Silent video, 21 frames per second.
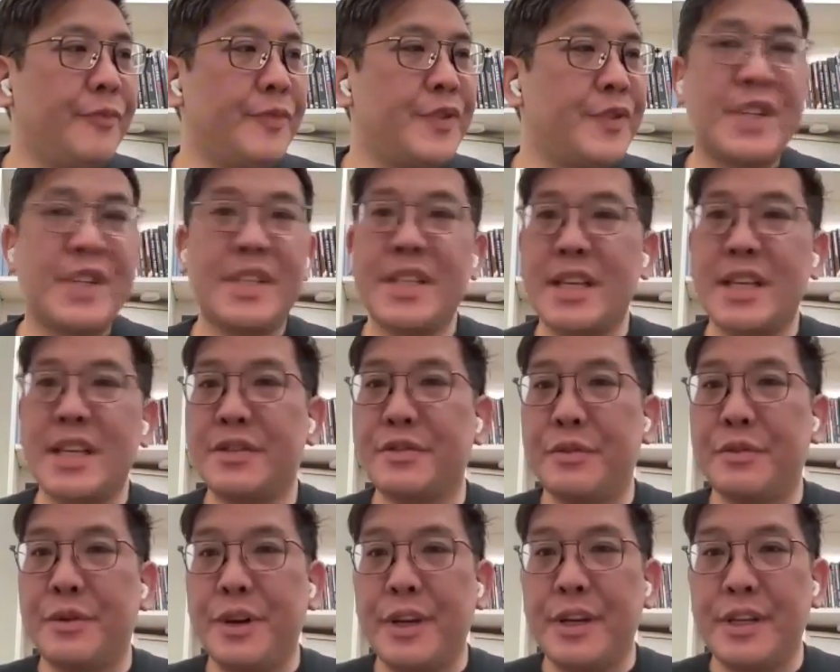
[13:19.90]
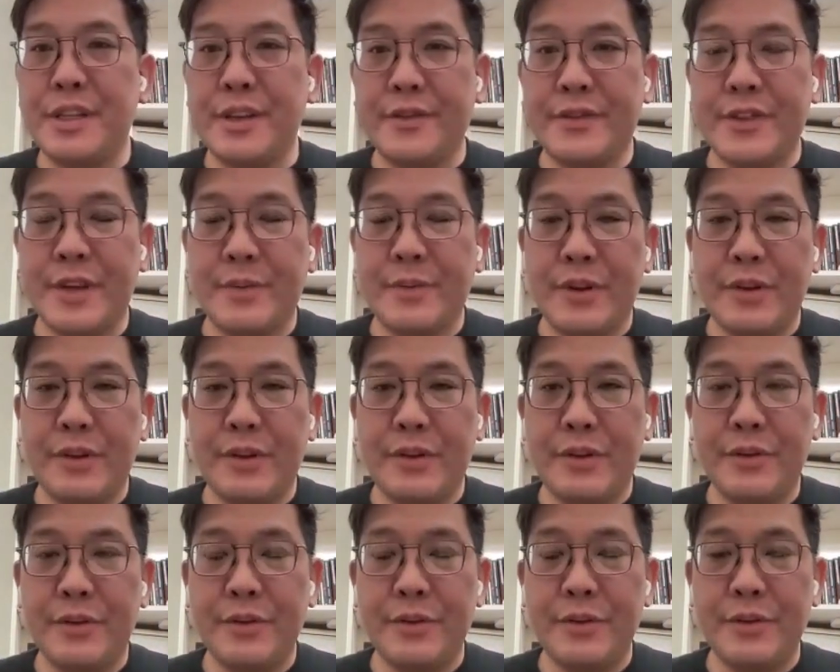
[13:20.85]
success stories of someone
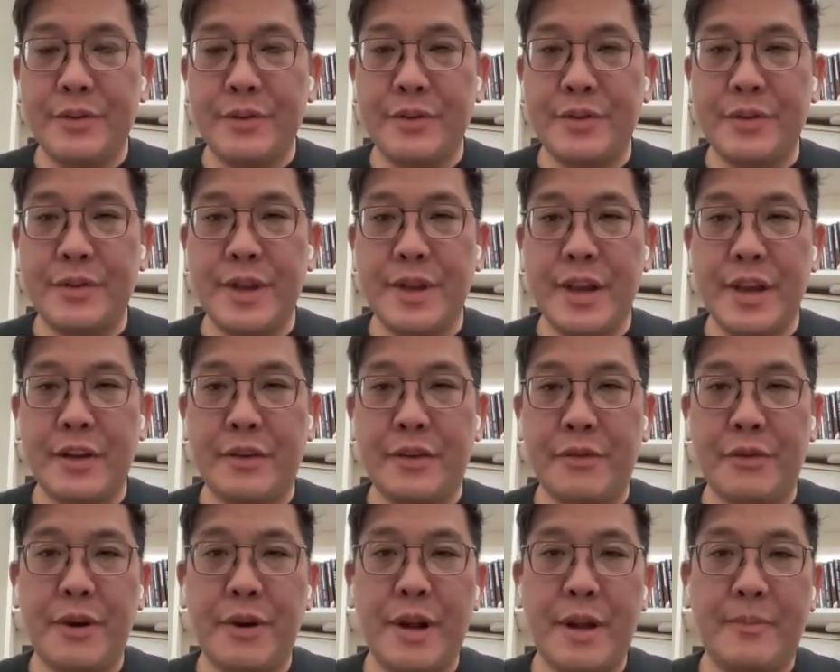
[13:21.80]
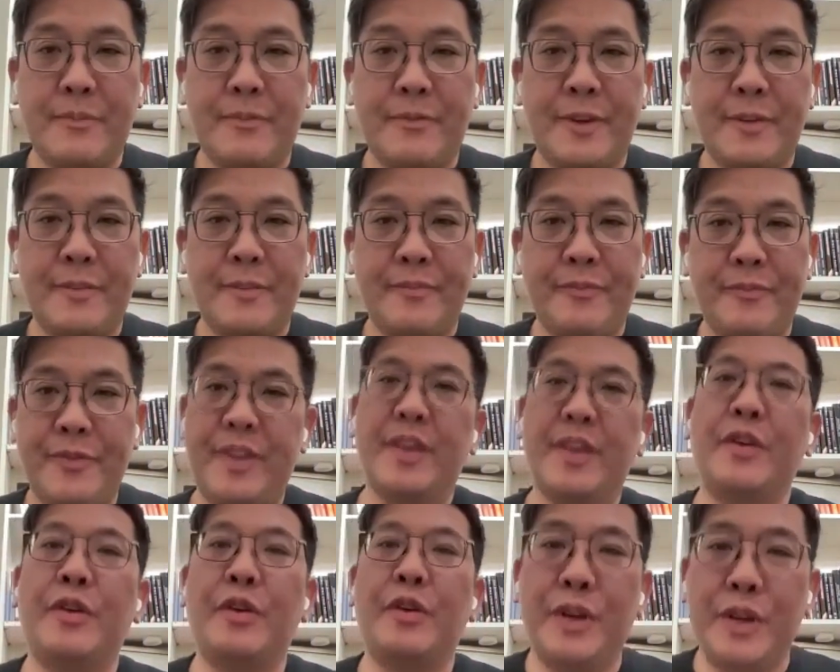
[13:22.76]
who's grown up from
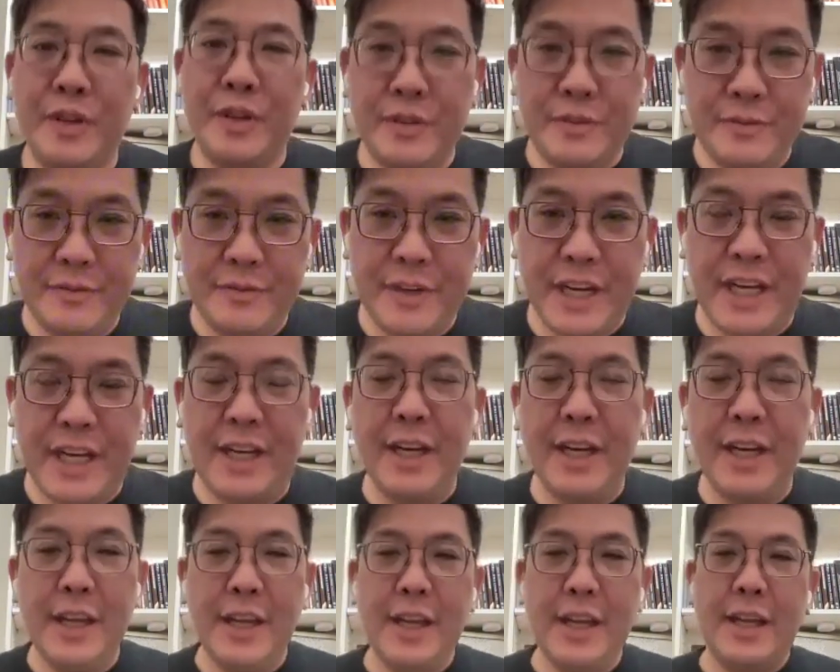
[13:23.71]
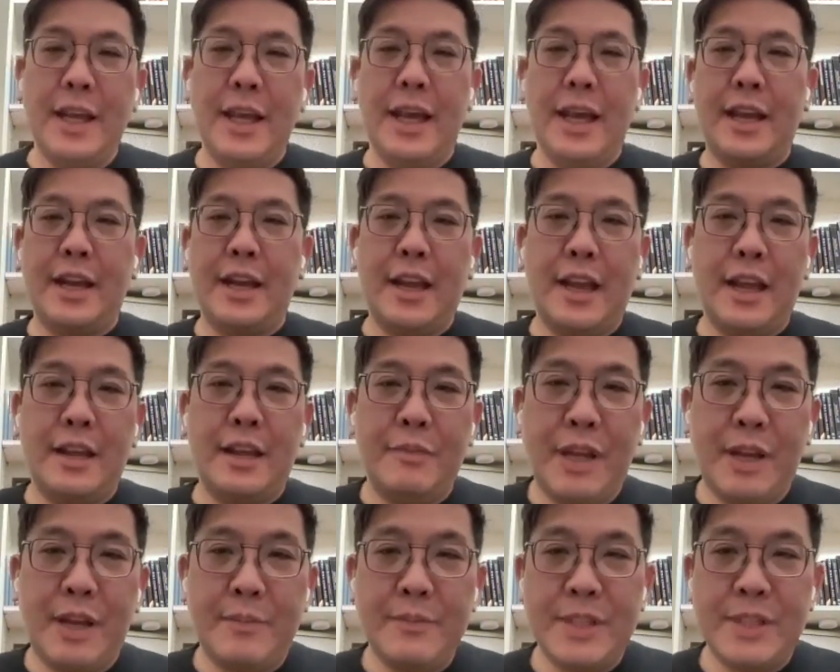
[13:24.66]
the hood, right, and
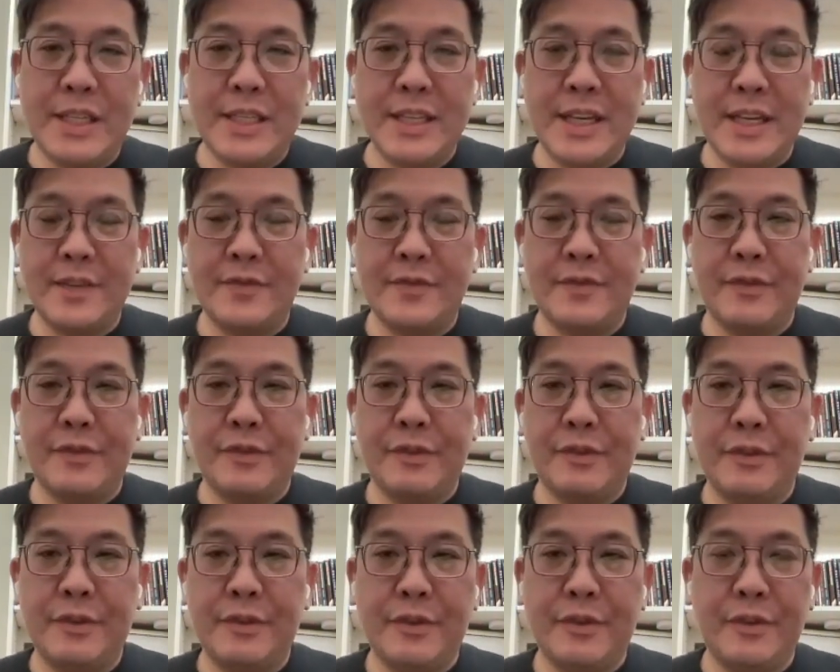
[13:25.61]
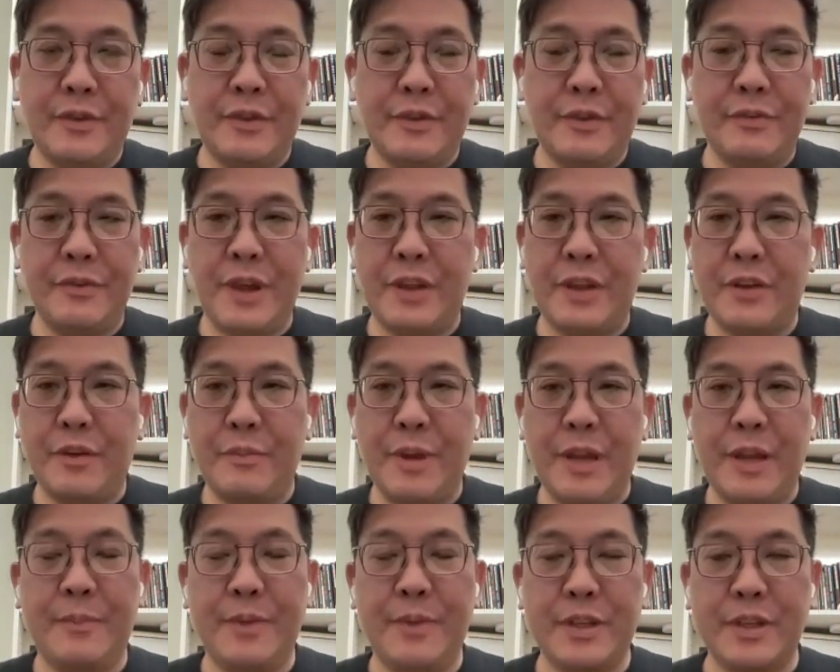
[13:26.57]
become successful, whether it
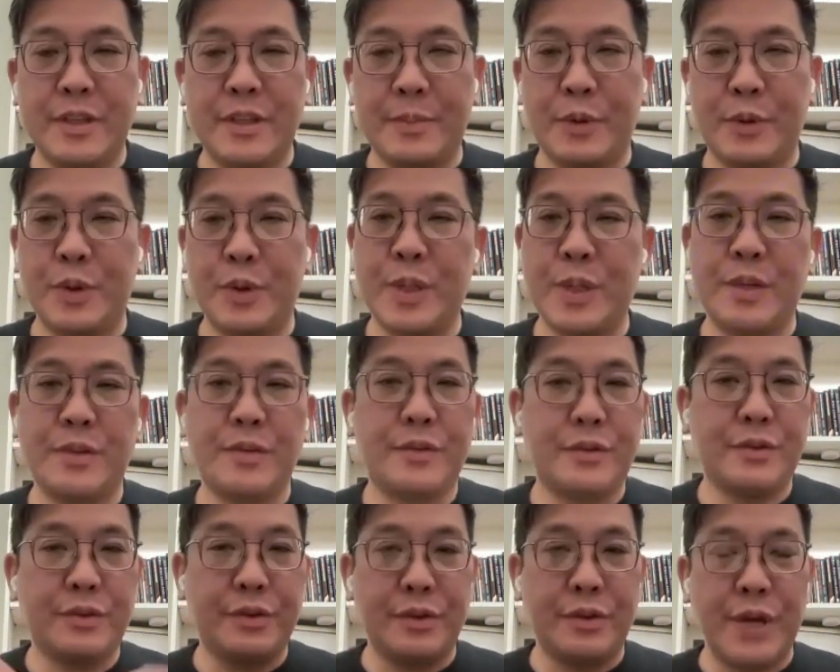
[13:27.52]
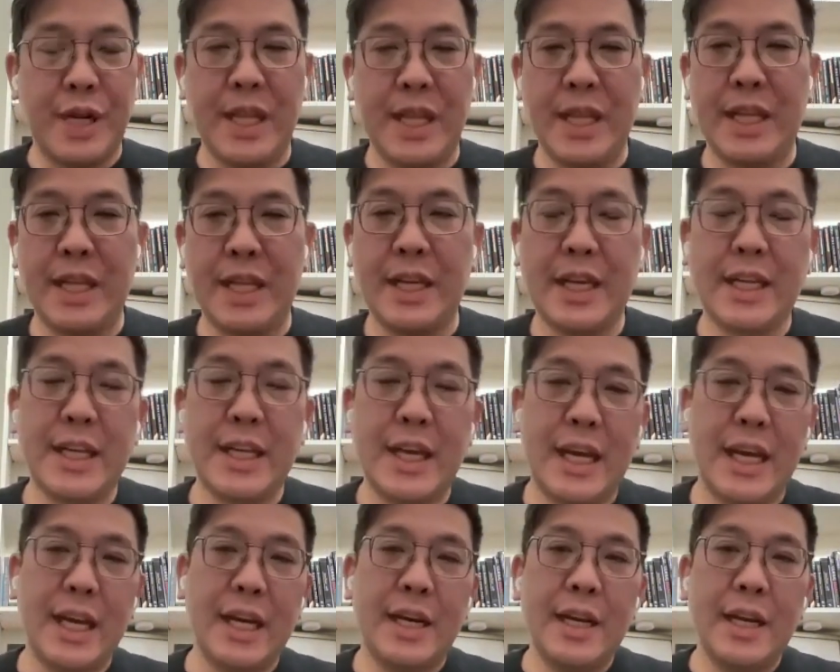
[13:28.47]
be a business person or anything like
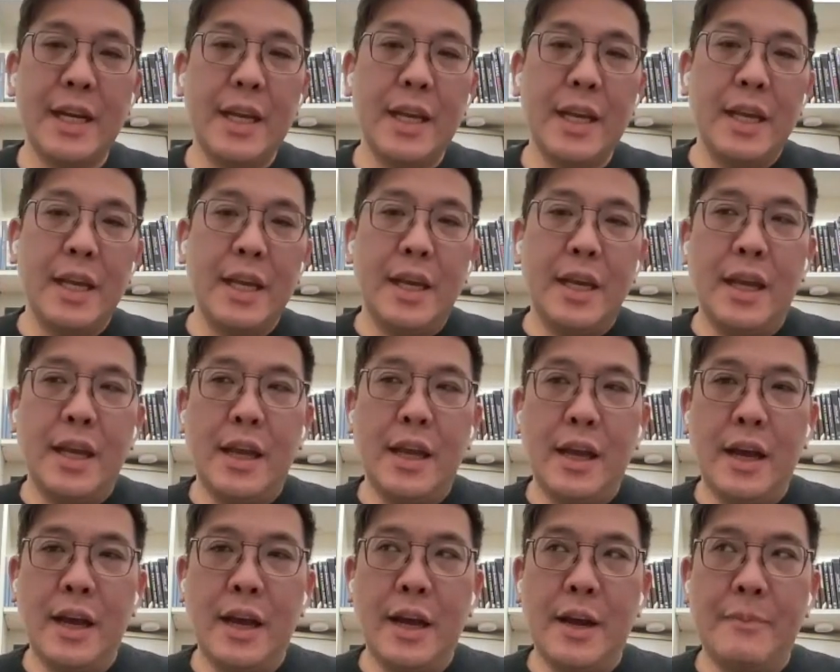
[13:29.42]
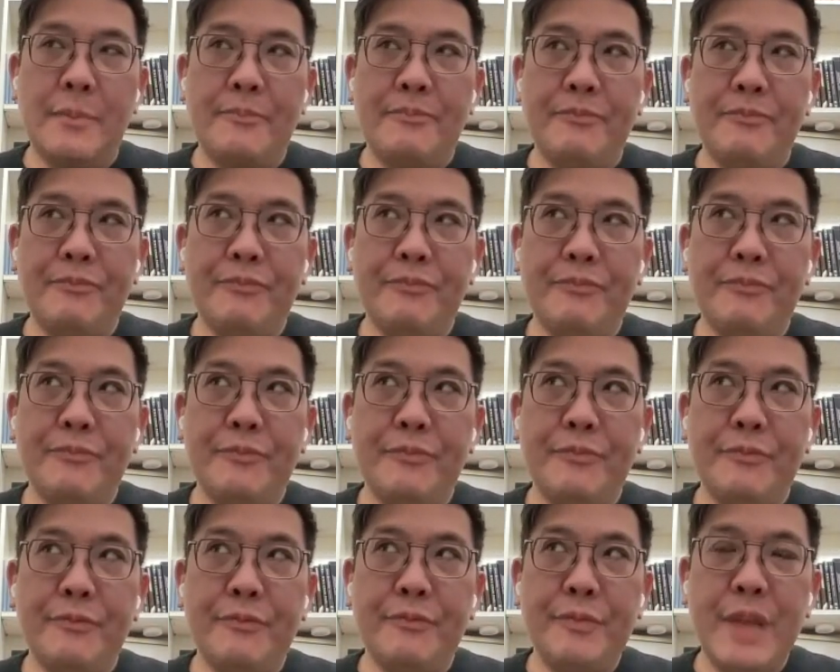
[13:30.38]
that. Um,
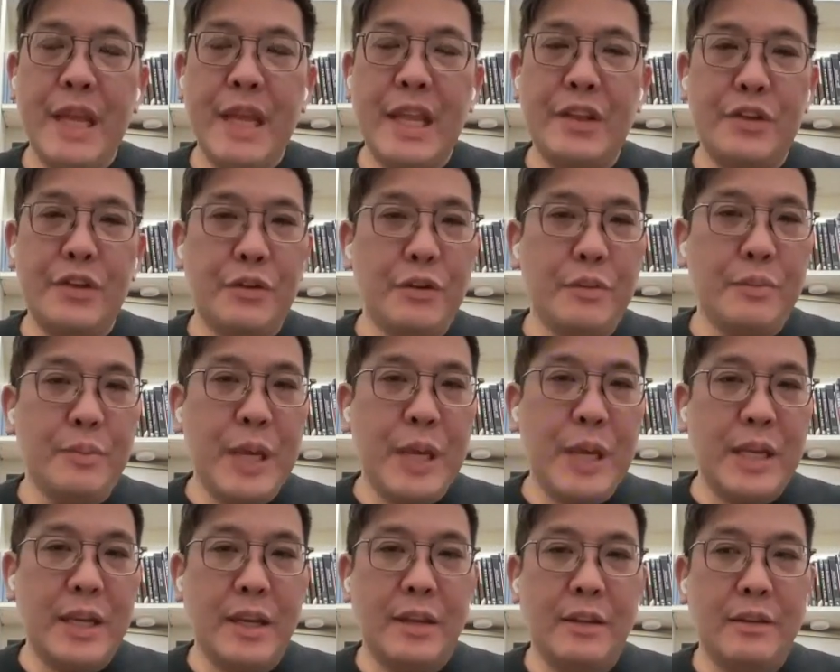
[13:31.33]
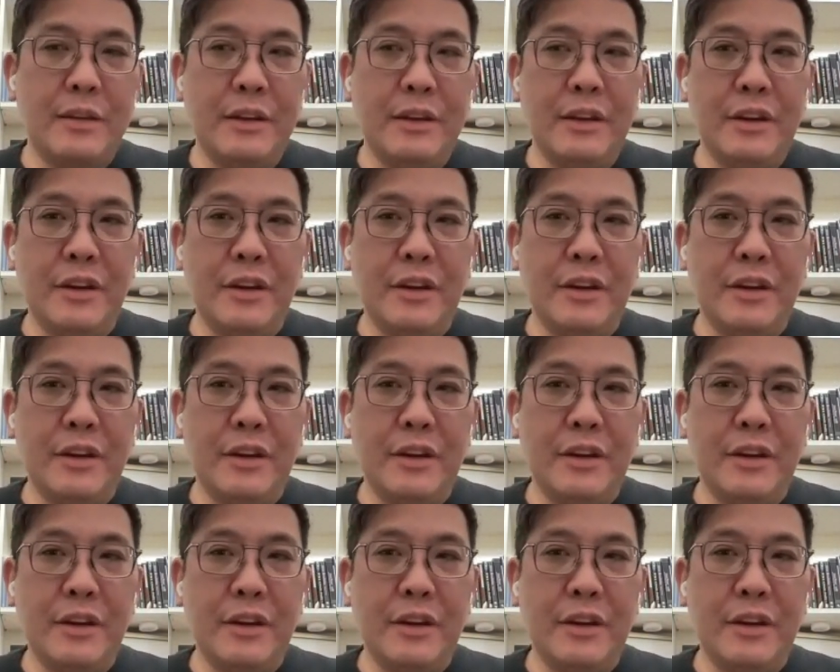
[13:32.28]
in your opinion,